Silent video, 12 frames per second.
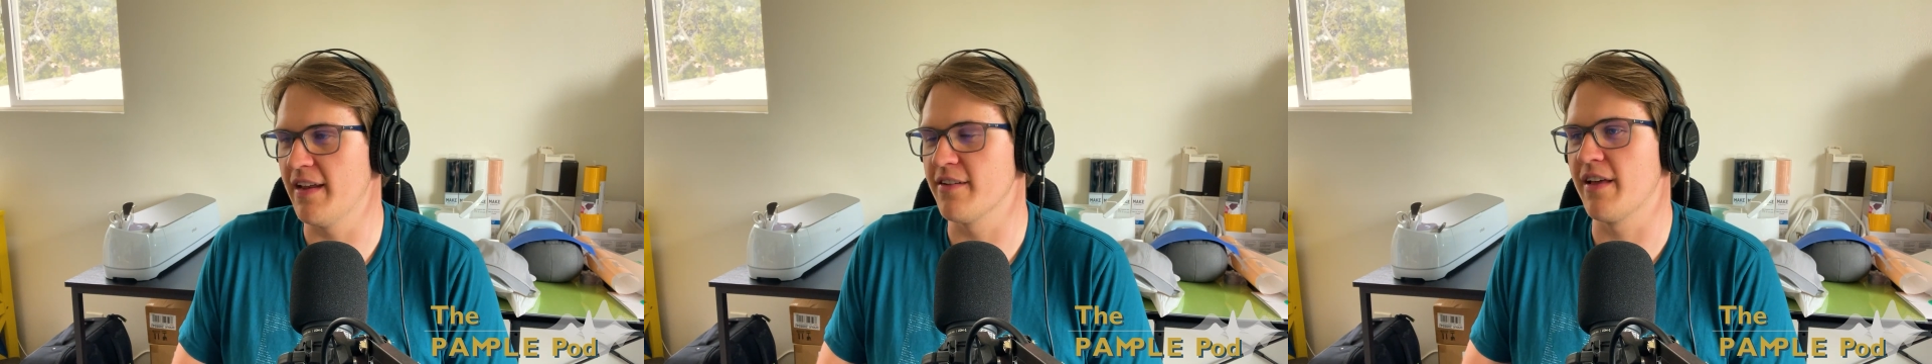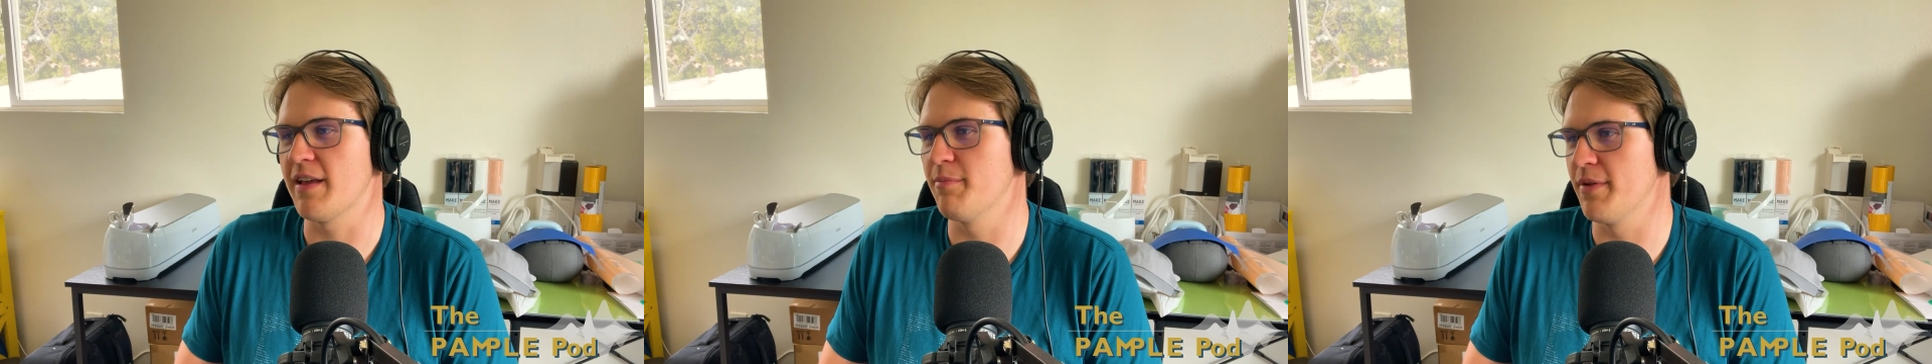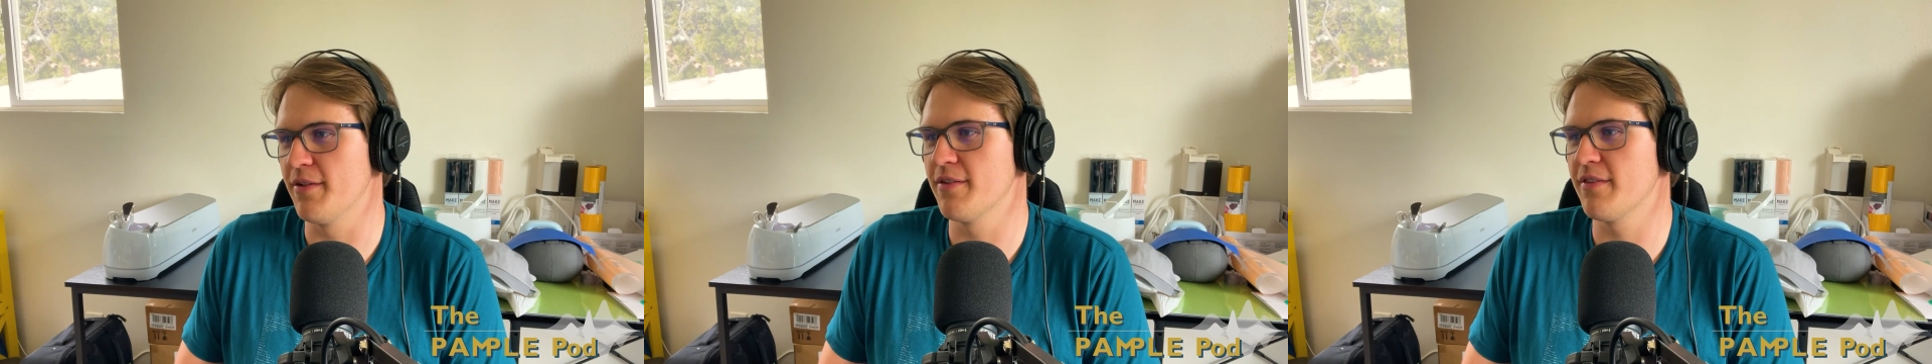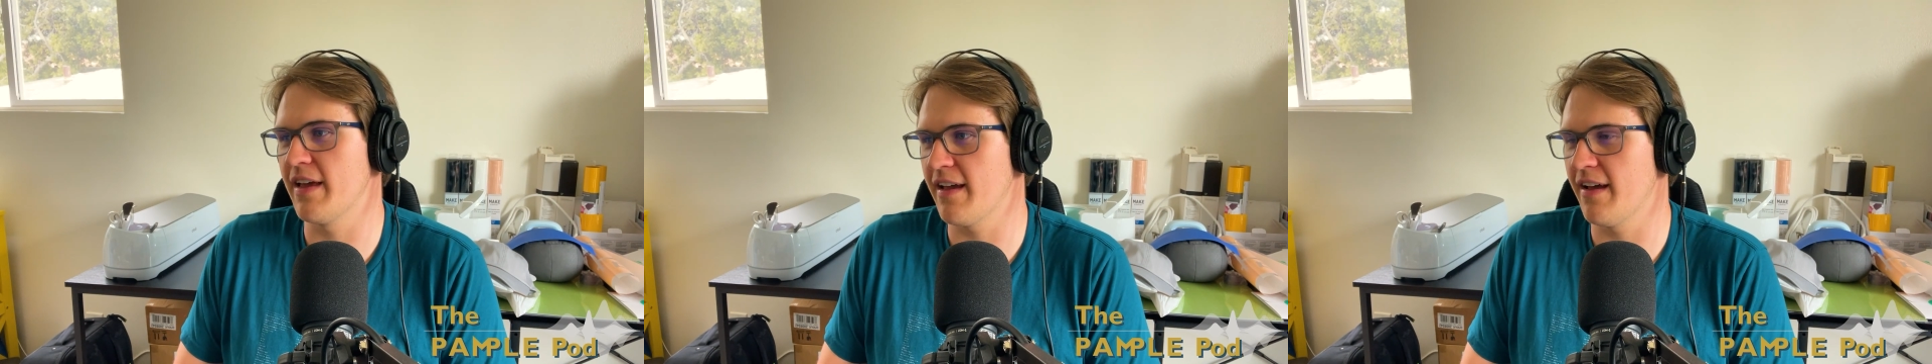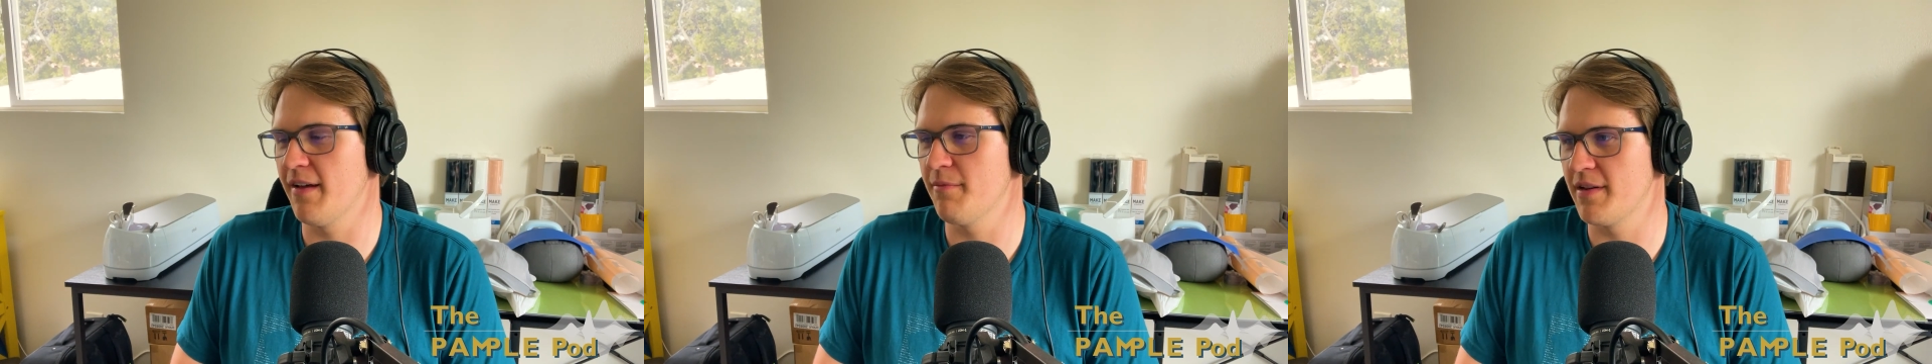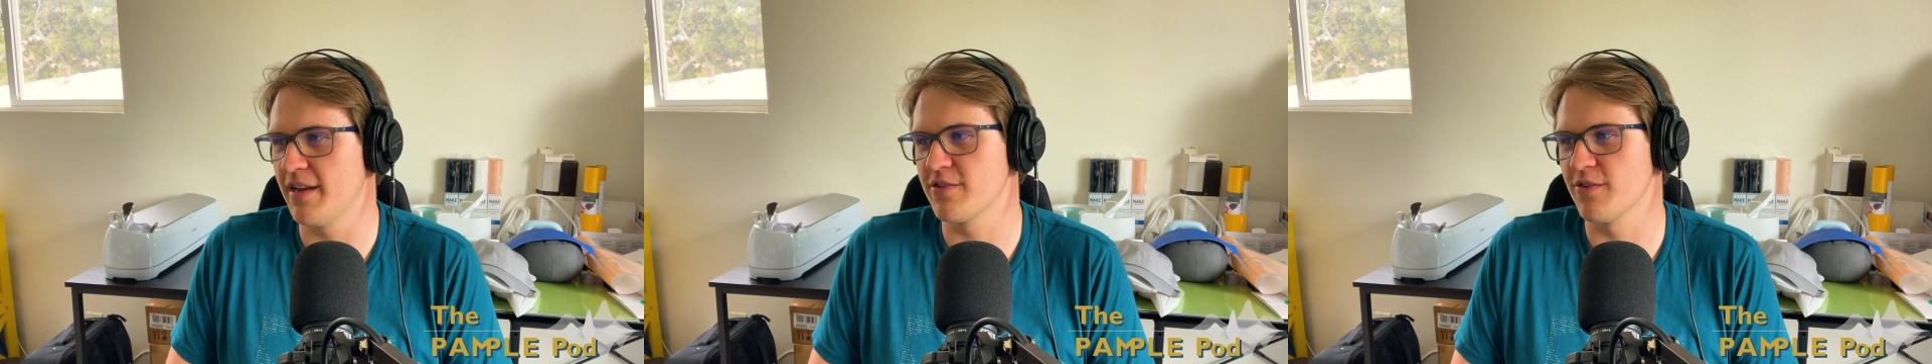and to like build like a
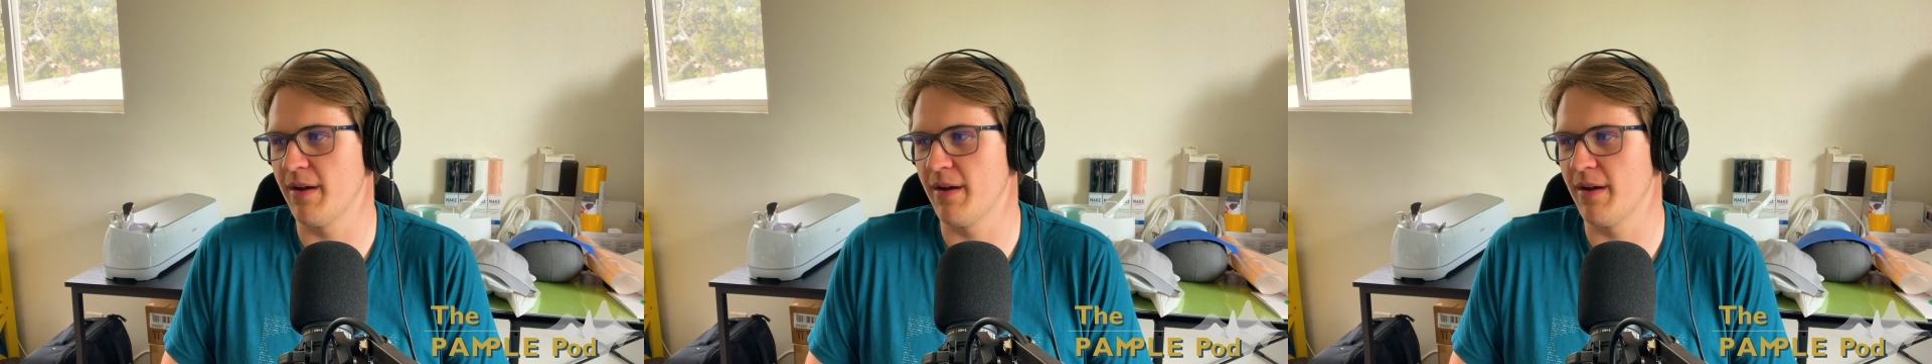potential